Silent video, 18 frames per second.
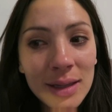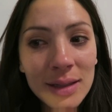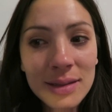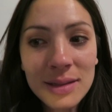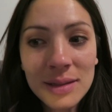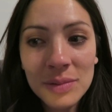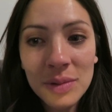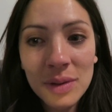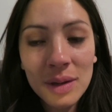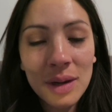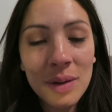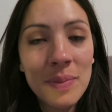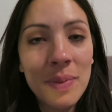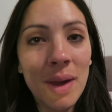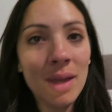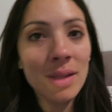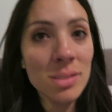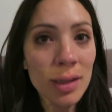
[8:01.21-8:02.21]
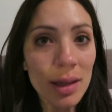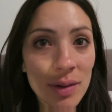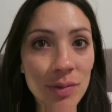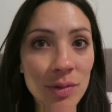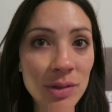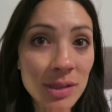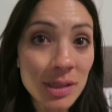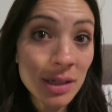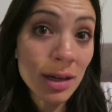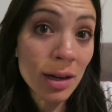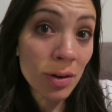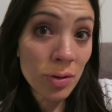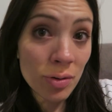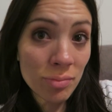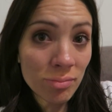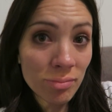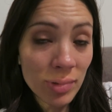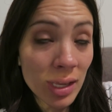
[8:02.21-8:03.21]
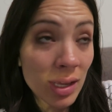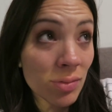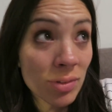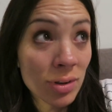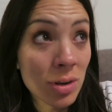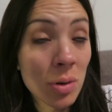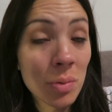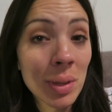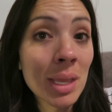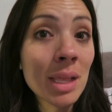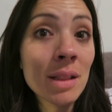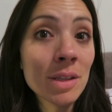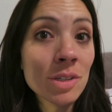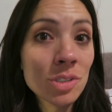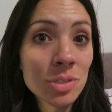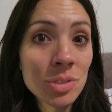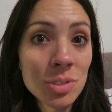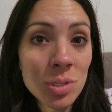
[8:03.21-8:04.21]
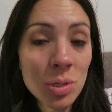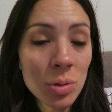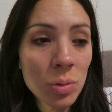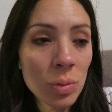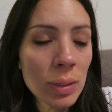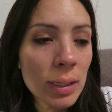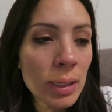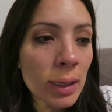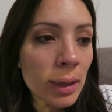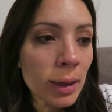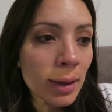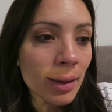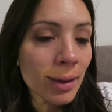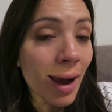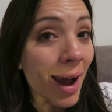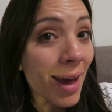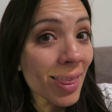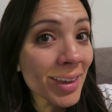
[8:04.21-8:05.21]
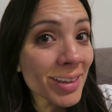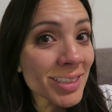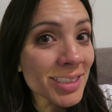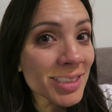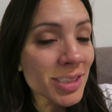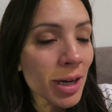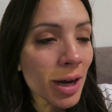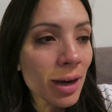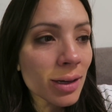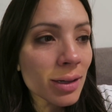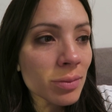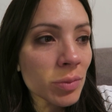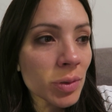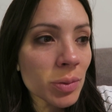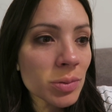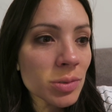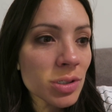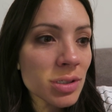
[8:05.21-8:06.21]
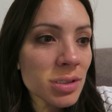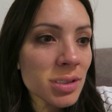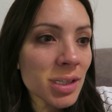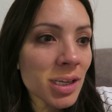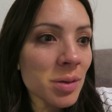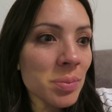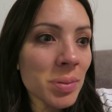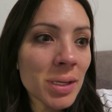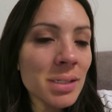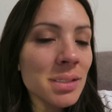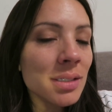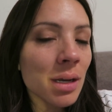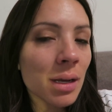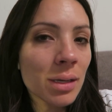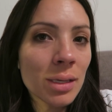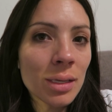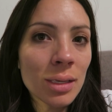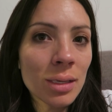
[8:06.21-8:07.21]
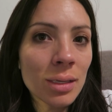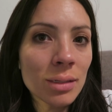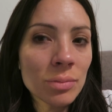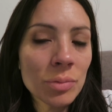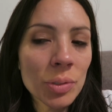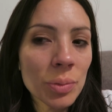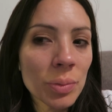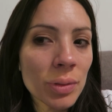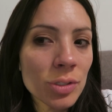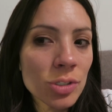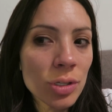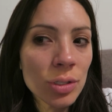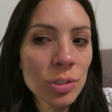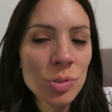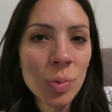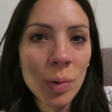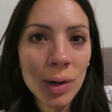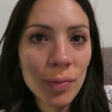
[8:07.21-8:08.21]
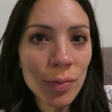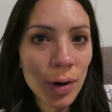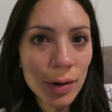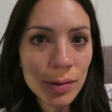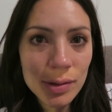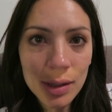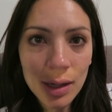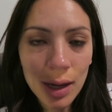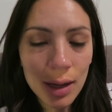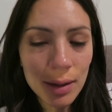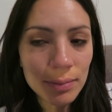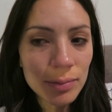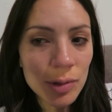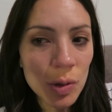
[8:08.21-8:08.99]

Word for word: Like some of the companions I lived with didn't even know English. And so I like to talk and we would just stay up late talking and we were with each other 24 hours a day.